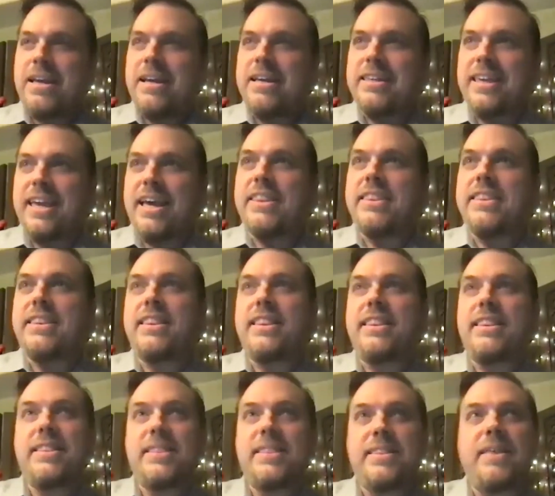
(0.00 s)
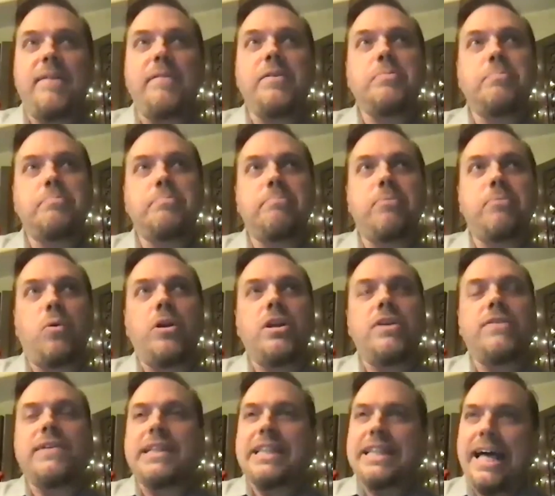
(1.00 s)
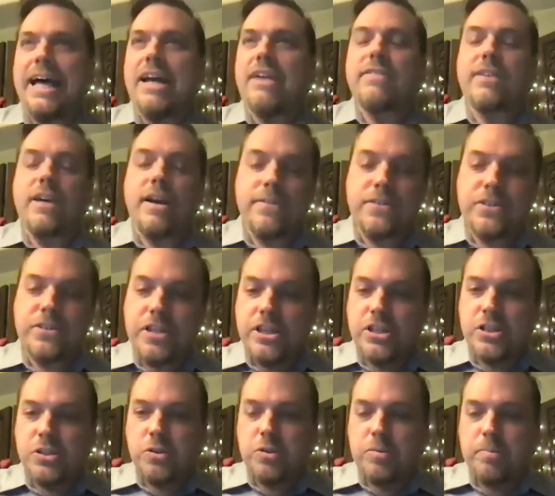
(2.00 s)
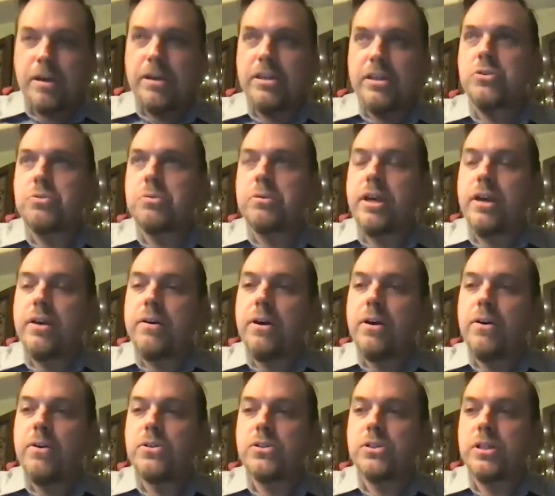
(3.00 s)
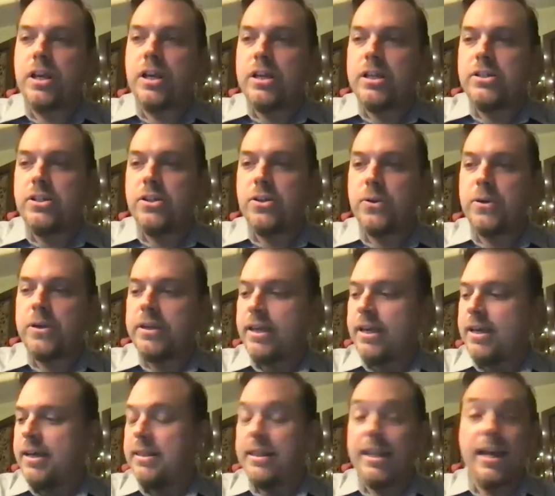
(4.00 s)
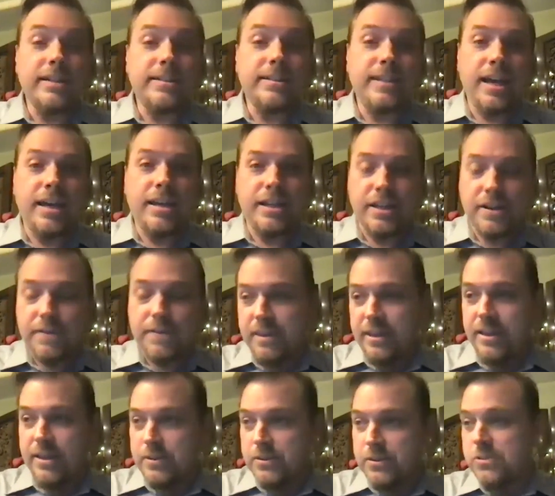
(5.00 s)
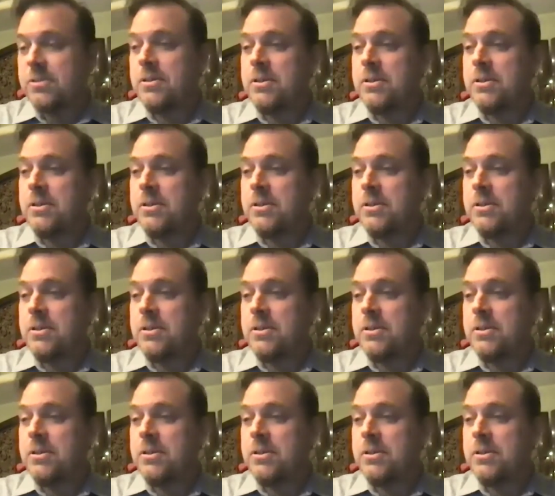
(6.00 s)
Yeah, that was born of a lot of conversations with my usual co-host during lockdown and everything else.